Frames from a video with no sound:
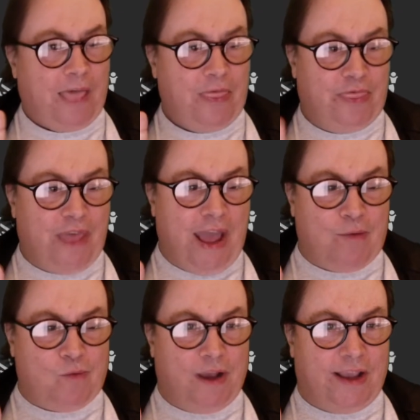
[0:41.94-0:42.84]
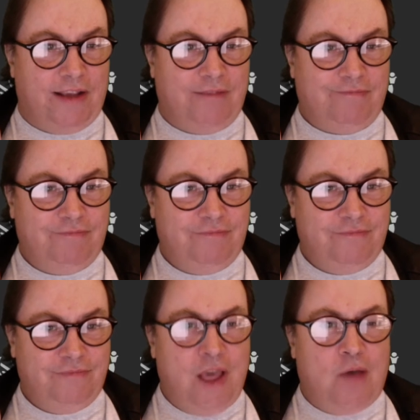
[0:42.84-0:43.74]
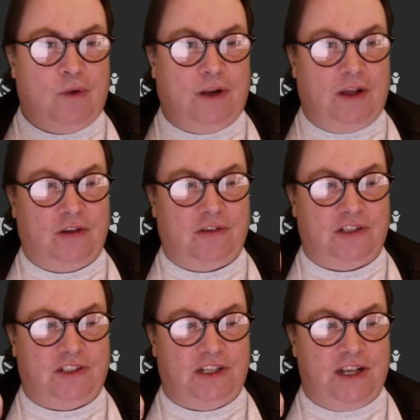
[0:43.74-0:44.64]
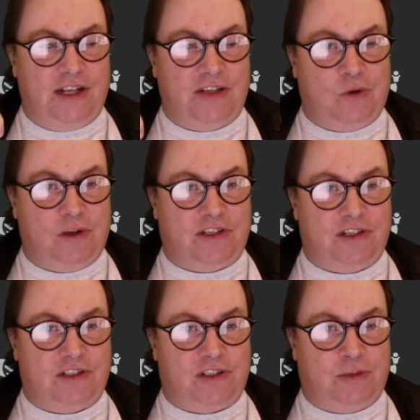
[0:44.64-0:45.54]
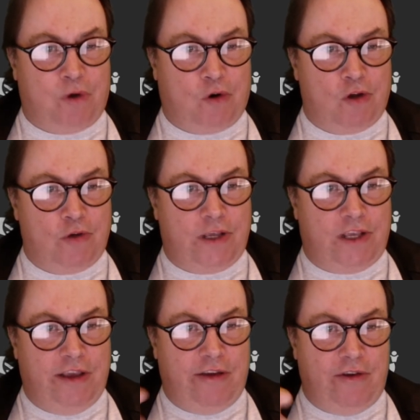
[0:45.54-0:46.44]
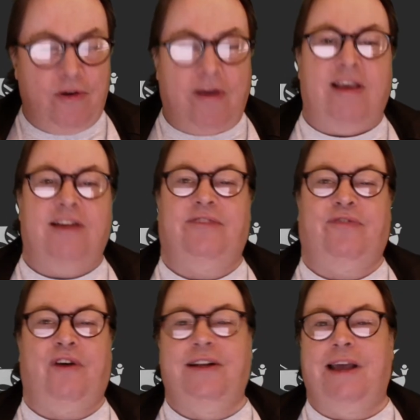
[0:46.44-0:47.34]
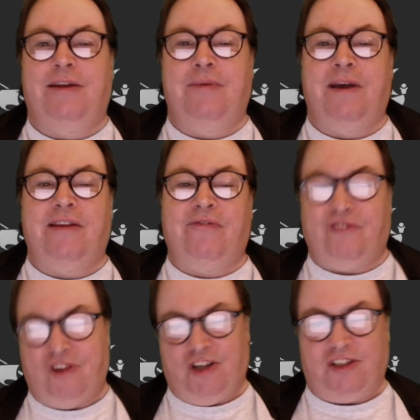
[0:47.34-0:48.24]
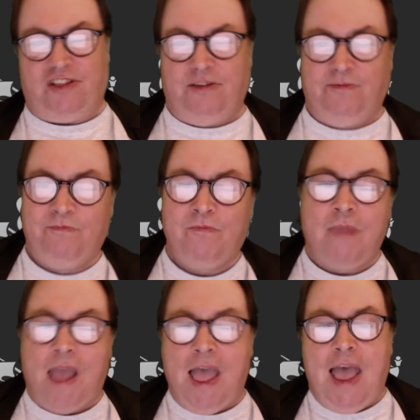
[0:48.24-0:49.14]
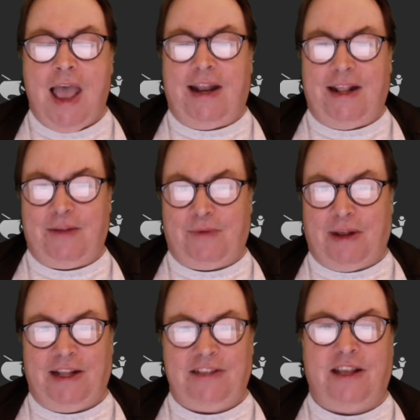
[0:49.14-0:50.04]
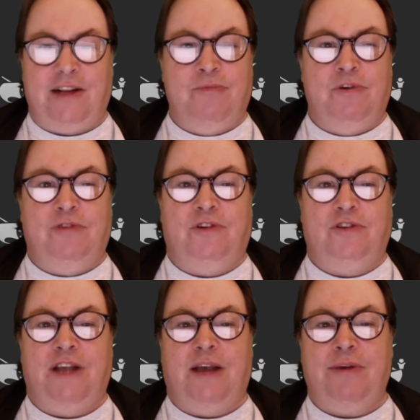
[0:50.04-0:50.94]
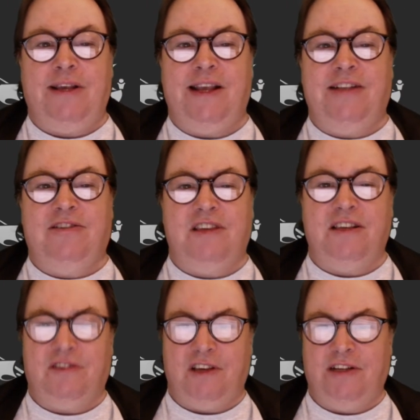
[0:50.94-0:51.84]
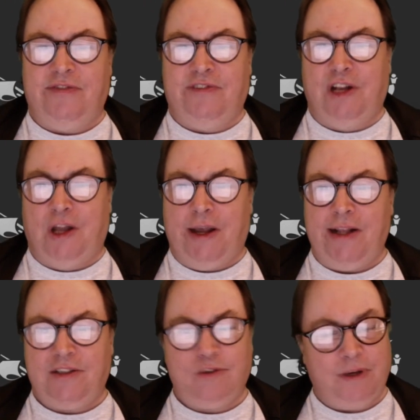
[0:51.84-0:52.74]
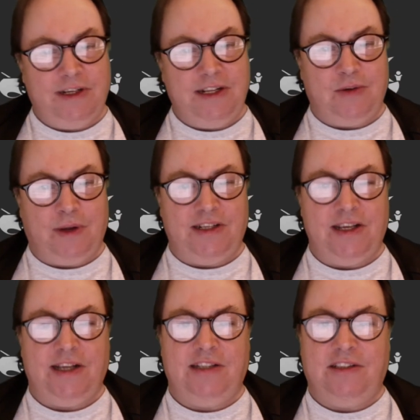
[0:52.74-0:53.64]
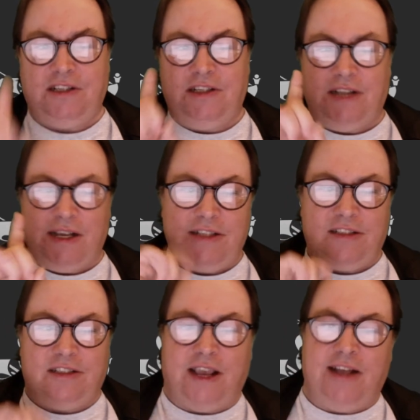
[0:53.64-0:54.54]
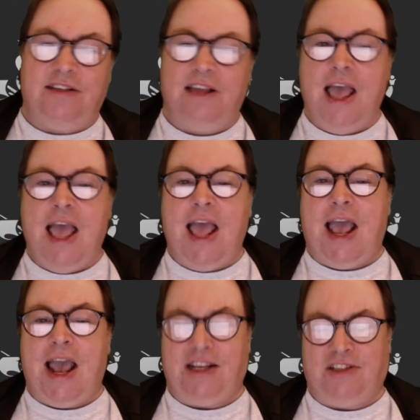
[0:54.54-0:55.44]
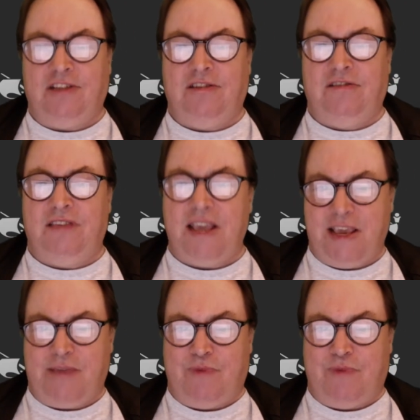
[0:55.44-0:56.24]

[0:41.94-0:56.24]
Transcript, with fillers: That way, when I answer today's questions tomorrow, you get to find out about it first. At any rate, let's get a move on, shall we? It's the 3rd of July, it's 2020, and today's set has a theme